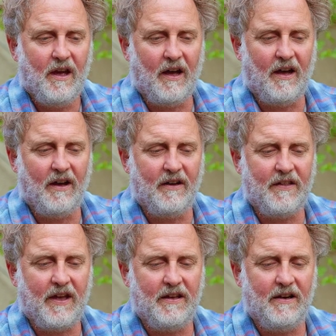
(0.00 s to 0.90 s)

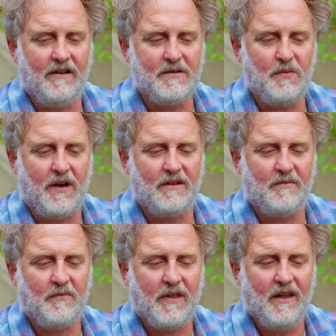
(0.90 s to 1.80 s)
that year as
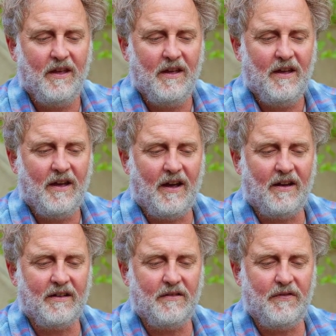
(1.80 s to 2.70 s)
well.
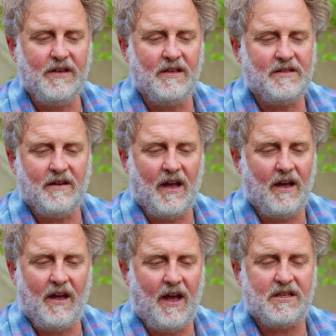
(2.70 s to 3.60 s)
The vineyards
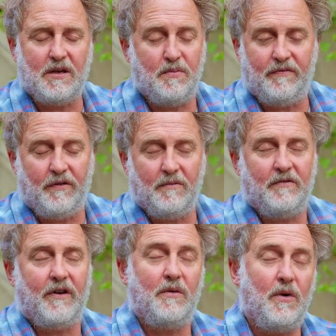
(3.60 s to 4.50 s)
actually
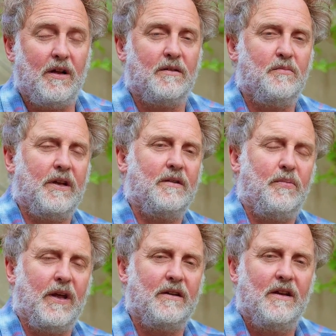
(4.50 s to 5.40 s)
performed very well, but
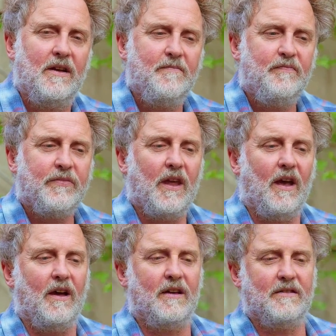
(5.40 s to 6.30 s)

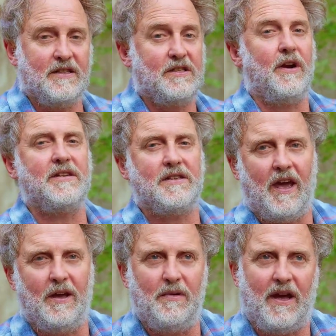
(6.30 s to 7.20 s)
the stress
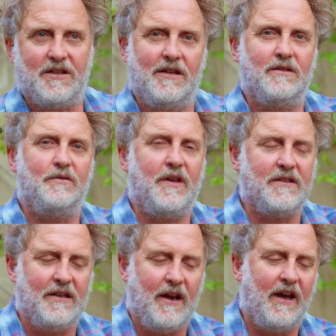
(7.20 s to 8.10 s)
came actually in
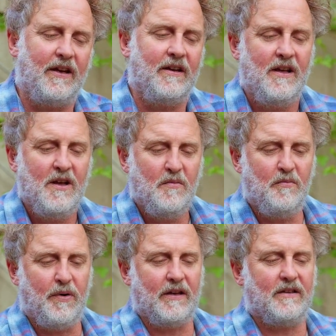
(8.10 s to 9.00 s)
2009.
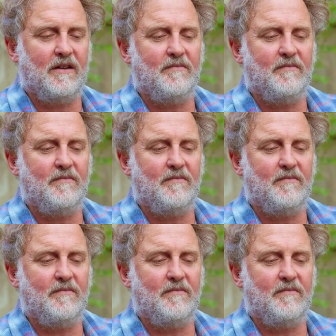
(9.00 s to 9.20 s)
But